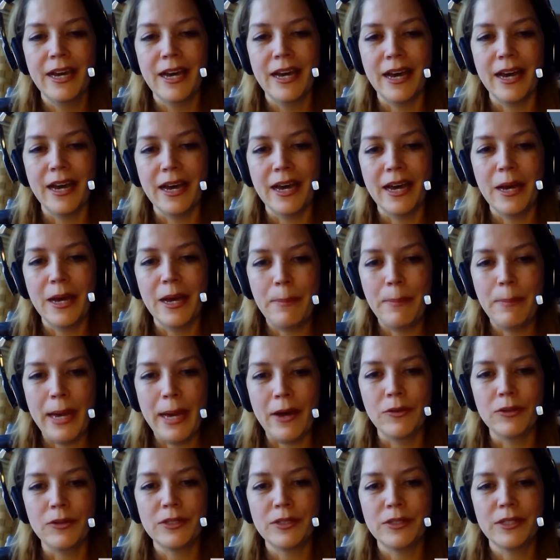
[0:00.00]

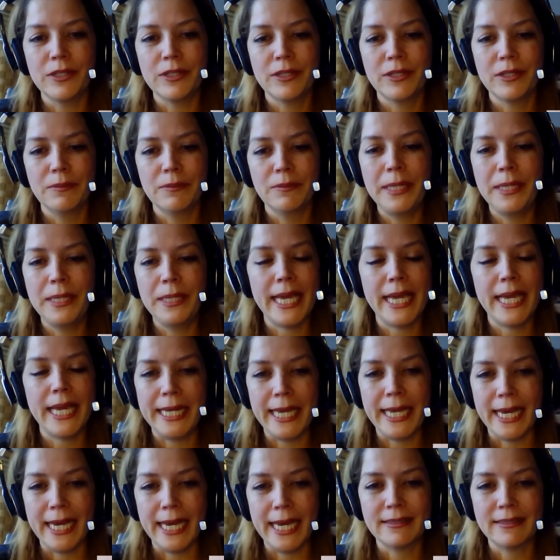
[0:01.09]
about
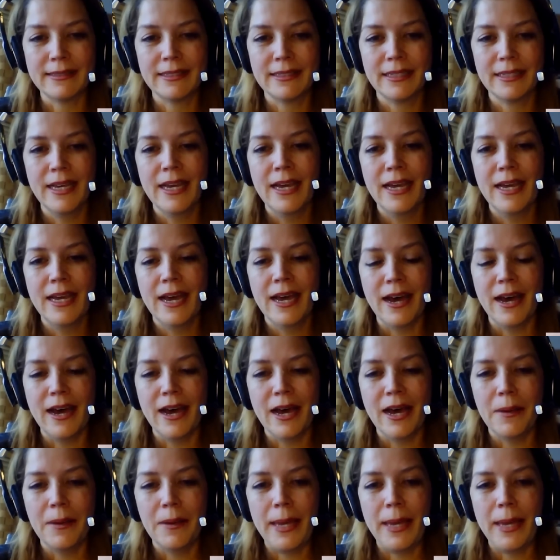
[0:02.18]
PNES.
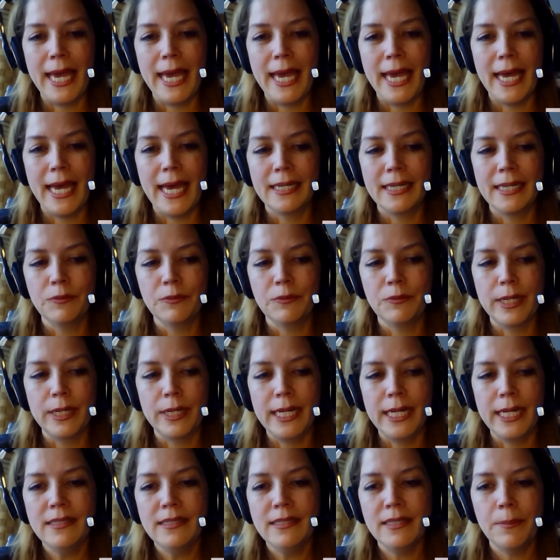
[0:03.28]
And what
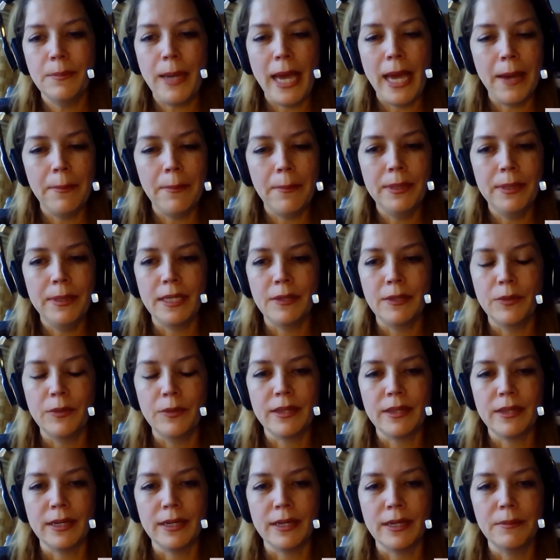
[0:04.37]
ends up happening
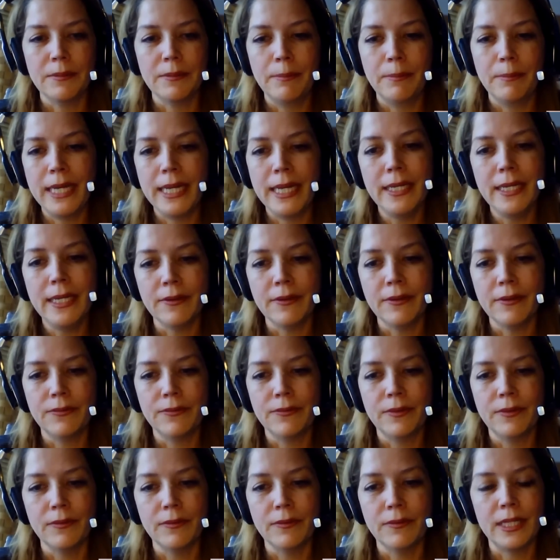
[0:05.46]
with many of
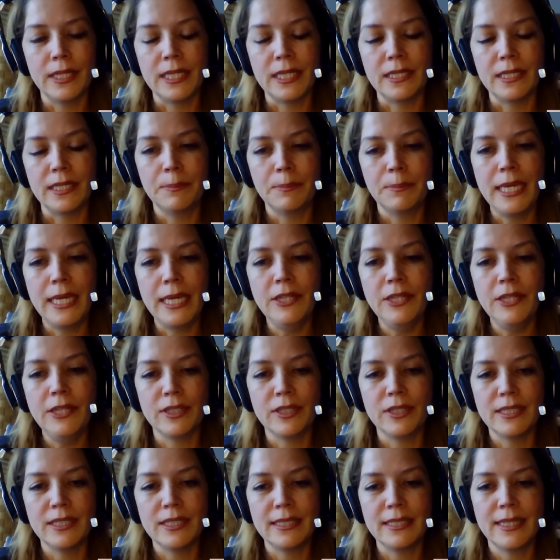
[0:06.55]
these
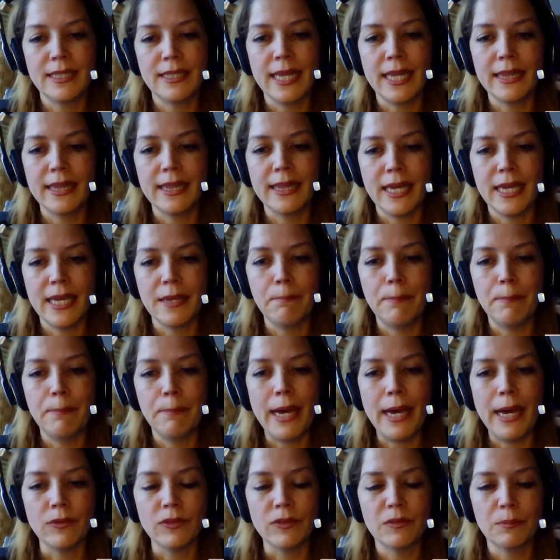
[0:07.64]
patients is that they
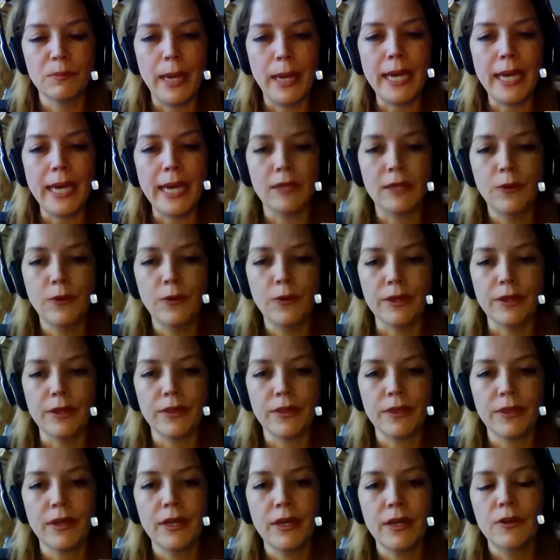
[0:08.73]
bounce back and
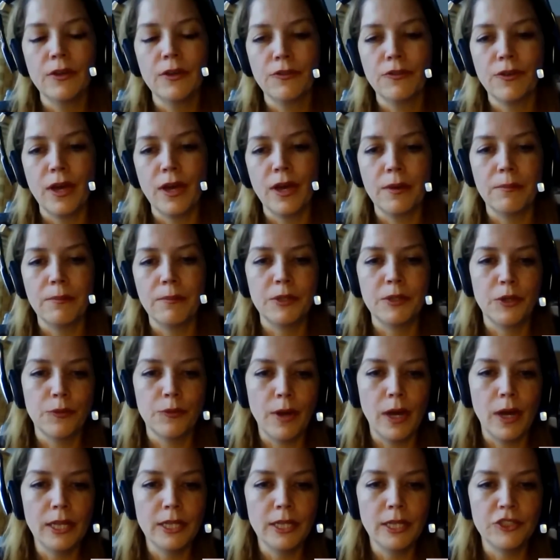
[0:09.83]
forth from
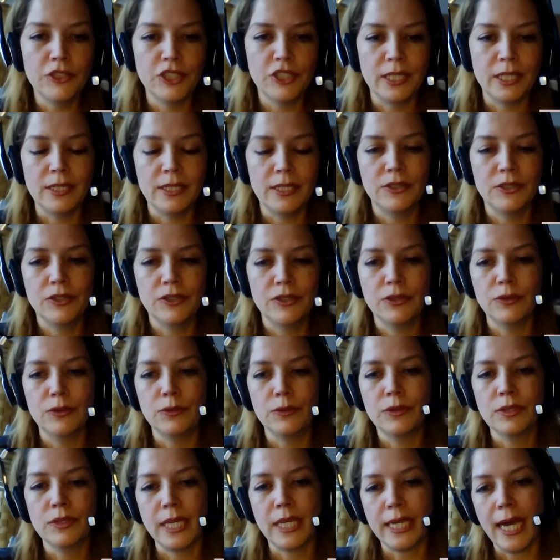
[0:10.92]
neurology
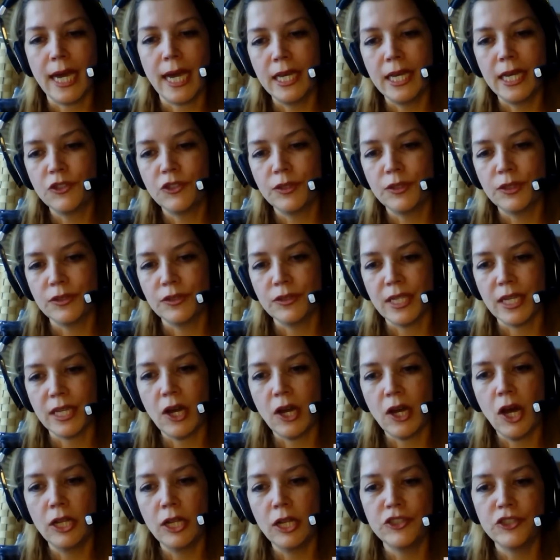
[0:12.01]
to psychiatry or
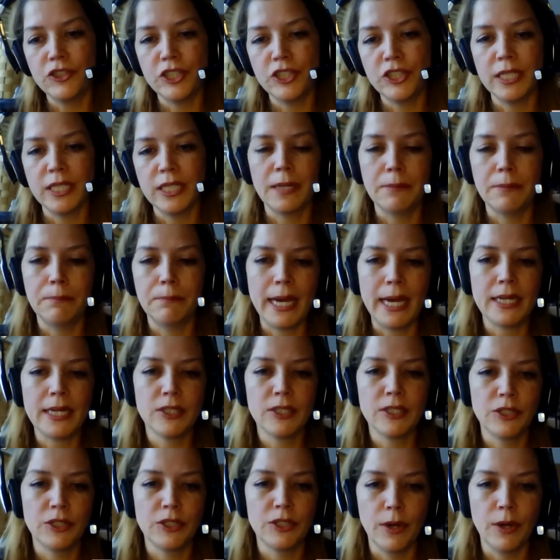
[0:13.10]
psychology and back
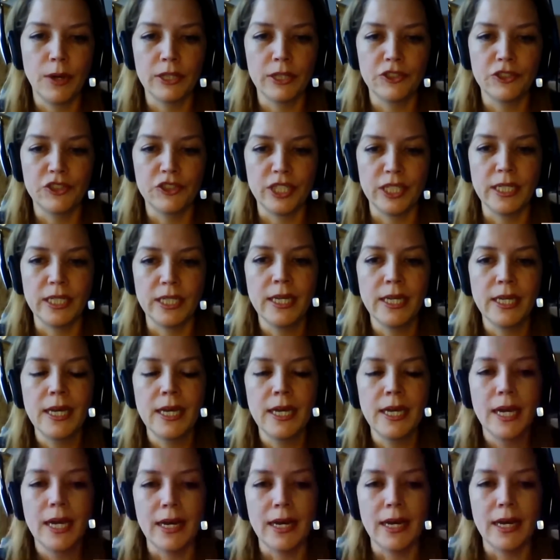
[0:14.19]
to neurology.
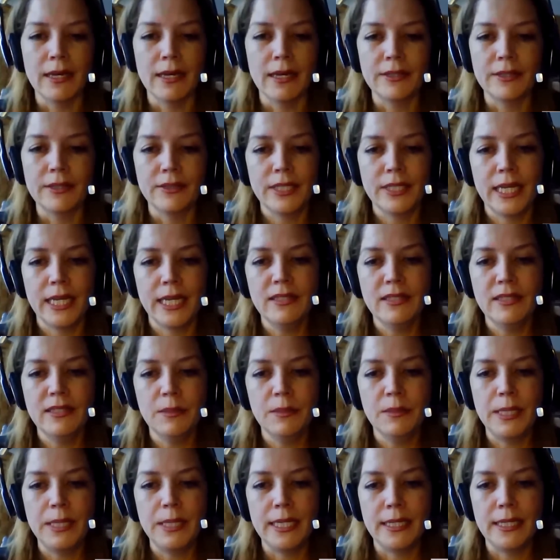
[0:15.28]
There tends
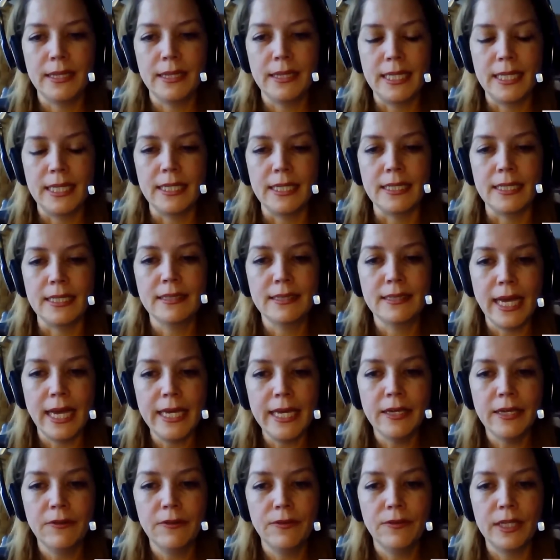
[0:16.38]
to be in the
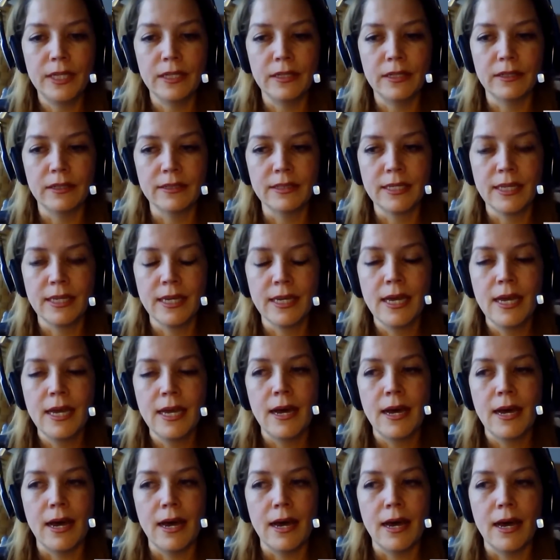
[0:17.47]
psych field
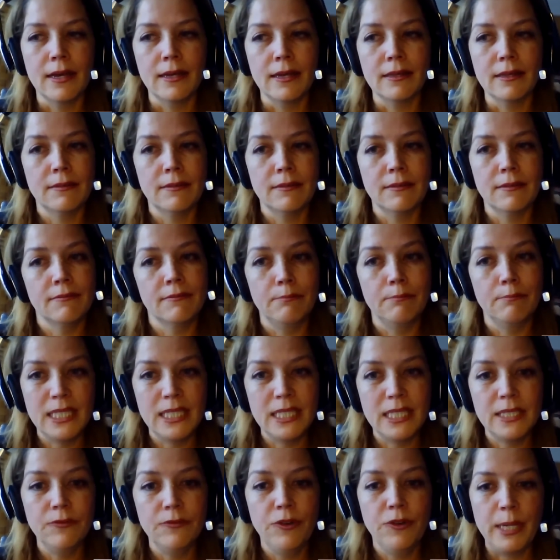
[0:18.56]

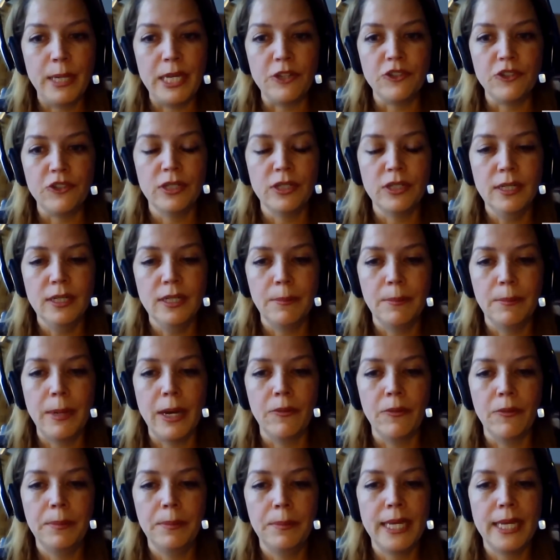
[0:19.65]
misinformation
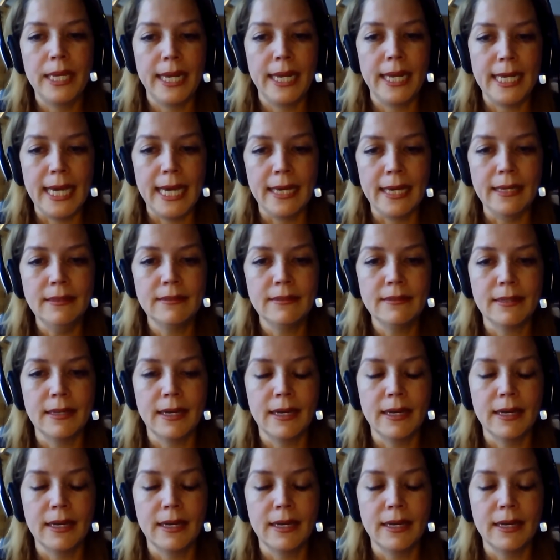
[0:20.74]
about PNES.